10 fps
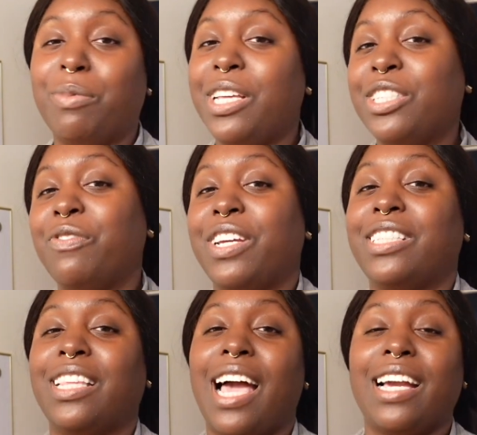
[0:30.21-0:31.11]
please don't forget
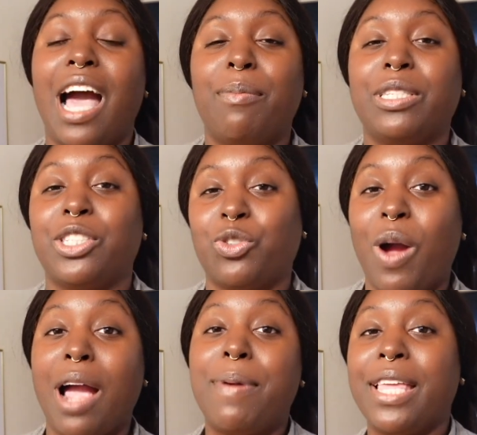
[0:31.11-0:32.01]
to like, comment,
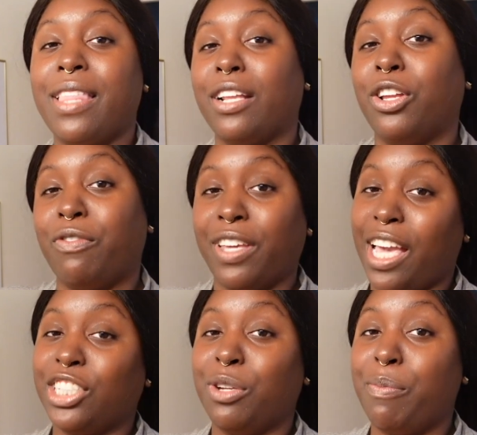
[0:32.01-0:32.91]
subscribe, hit that
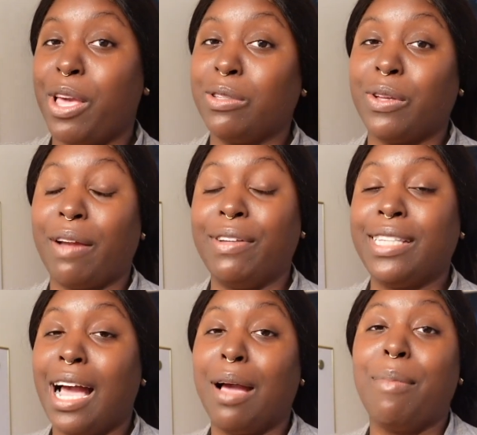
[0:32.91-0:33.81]
notification bell so every
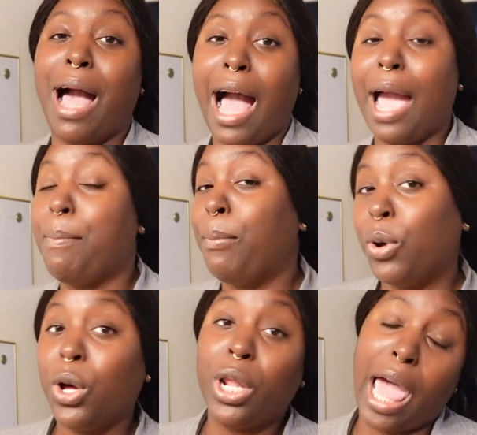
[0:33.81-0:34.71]
time I
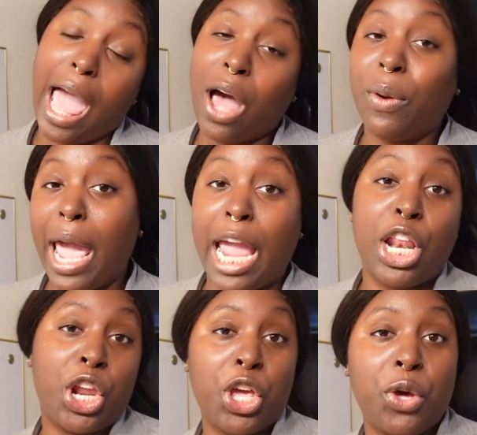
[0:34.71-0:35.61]
put out a
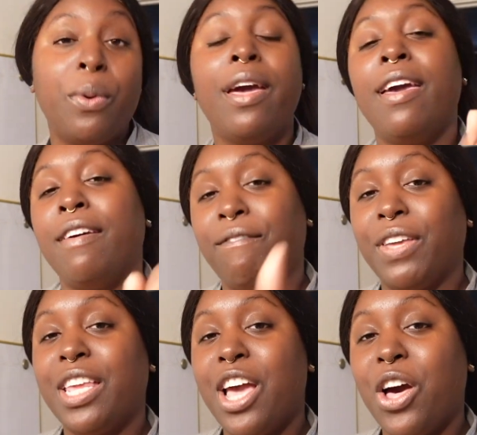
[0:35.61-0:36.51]
new
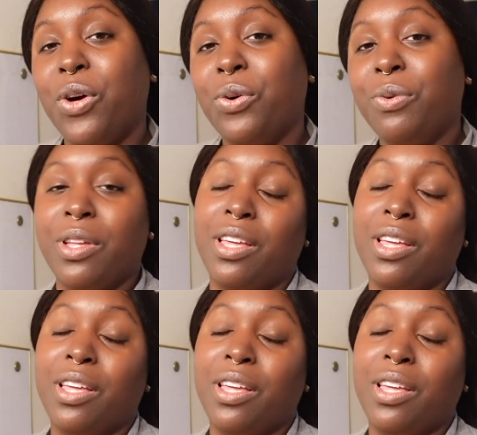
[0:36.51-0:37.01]
video,